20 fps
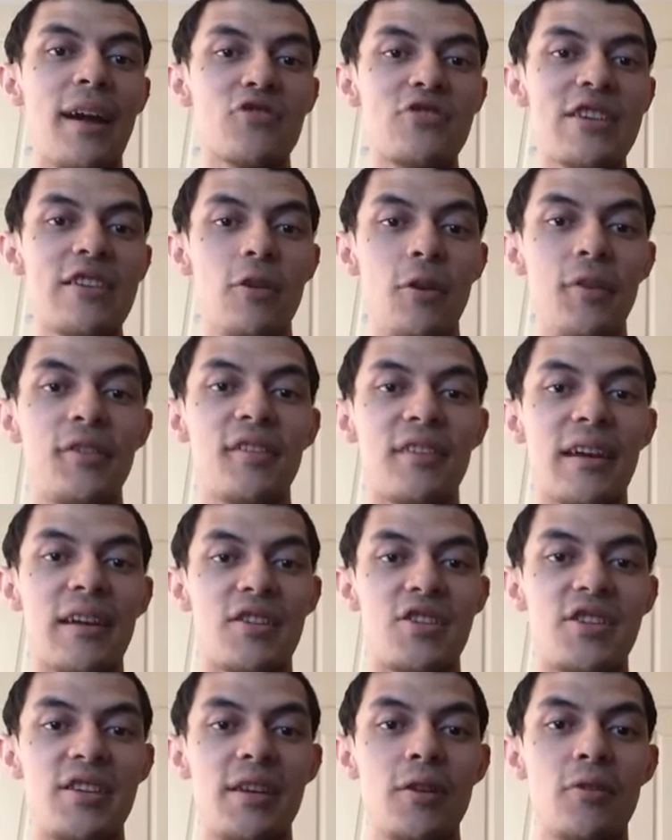actually loses
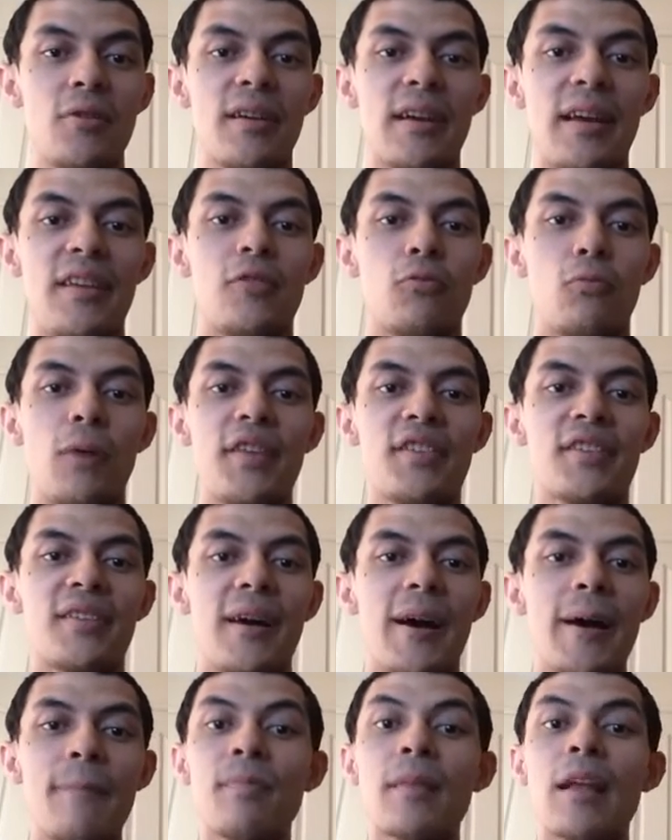that shield against
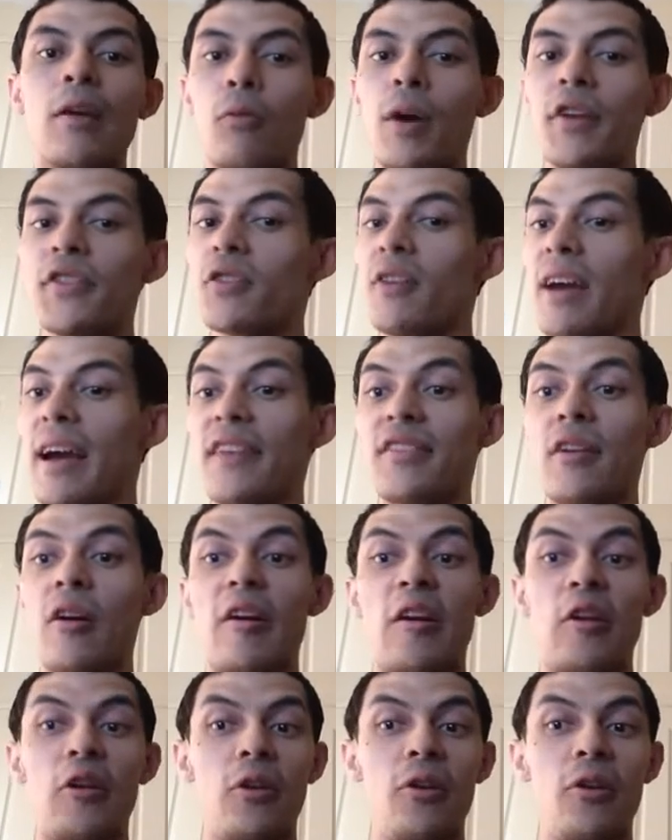Wesker, Wesker has a